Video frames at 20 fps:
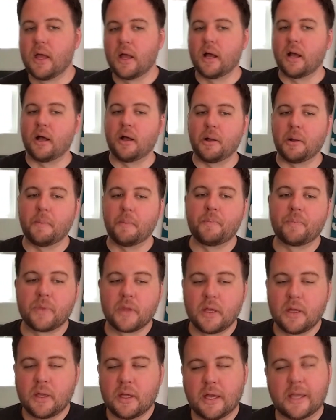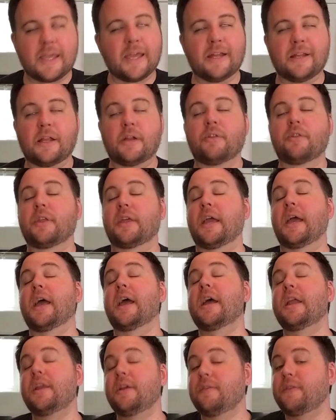Again, I don't think
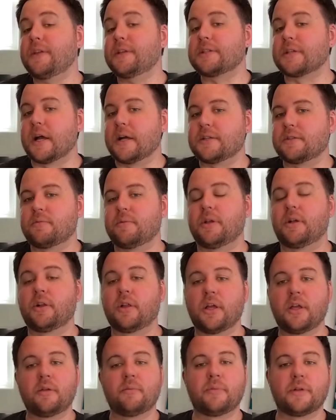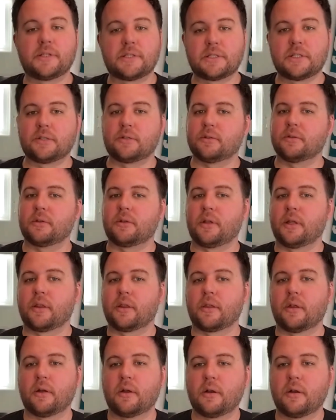any of these guys would be claimed, but still, like,
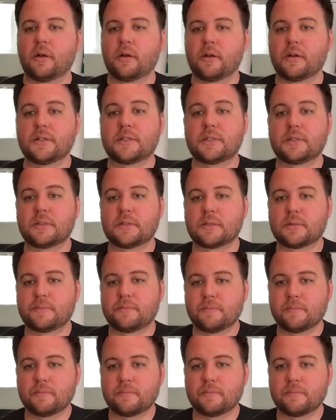there's